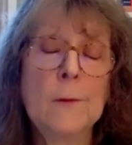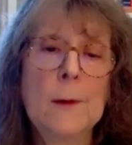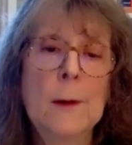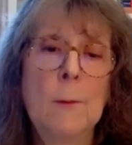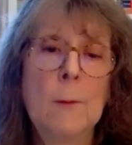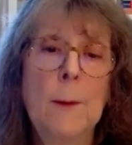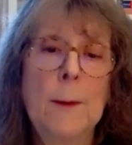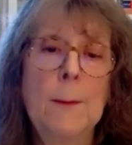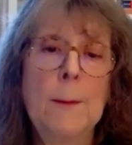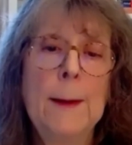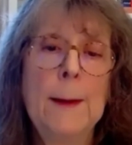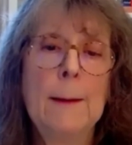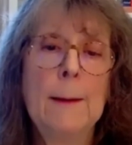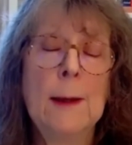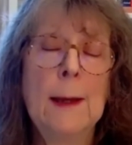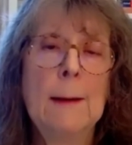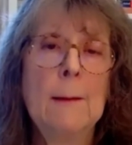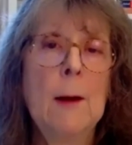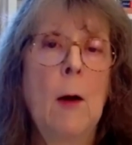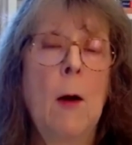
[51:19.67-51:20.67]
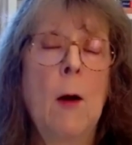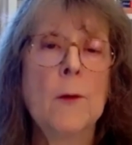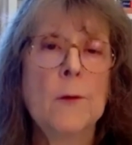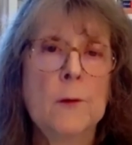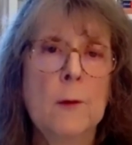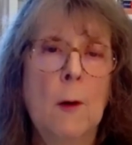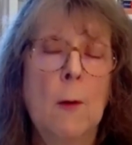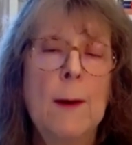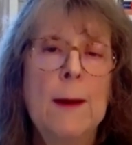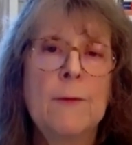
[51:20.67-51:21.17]
I mean, and
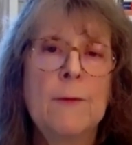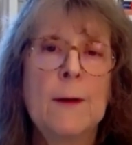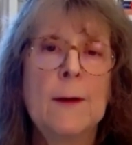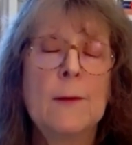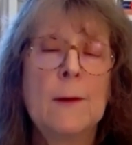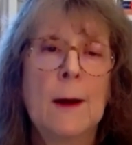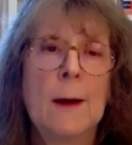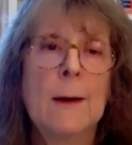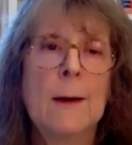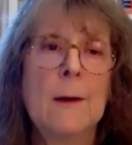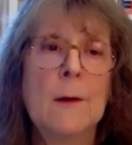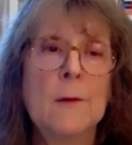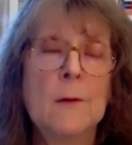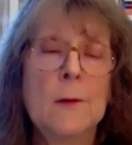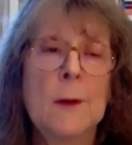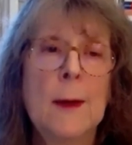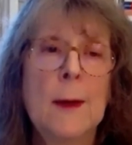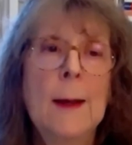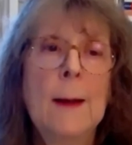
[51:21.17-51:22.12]
also if it does,